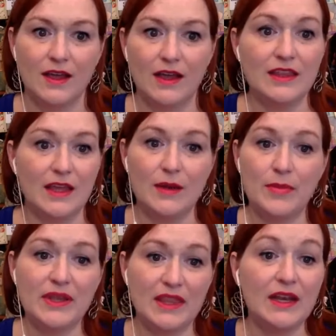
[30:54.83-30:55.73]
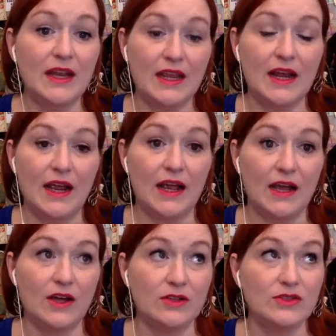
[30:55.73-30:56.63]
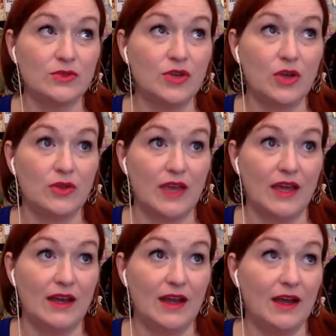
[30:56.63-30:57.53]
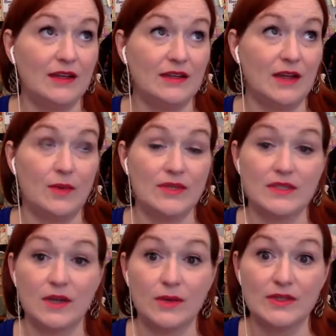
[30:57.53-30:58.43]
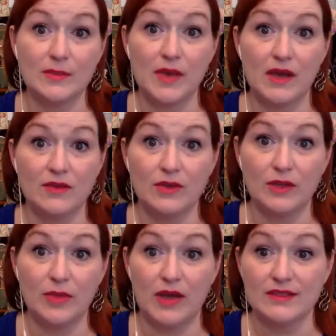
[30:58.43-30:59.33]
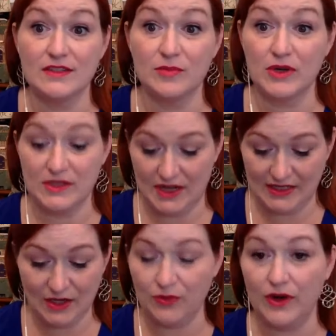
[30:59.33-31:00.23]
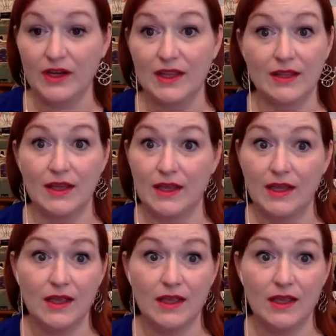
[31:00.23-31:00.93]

I, and, but then again, I I also know that I didn't I wasn't always a, po a really positive person. I tell Randy that, like,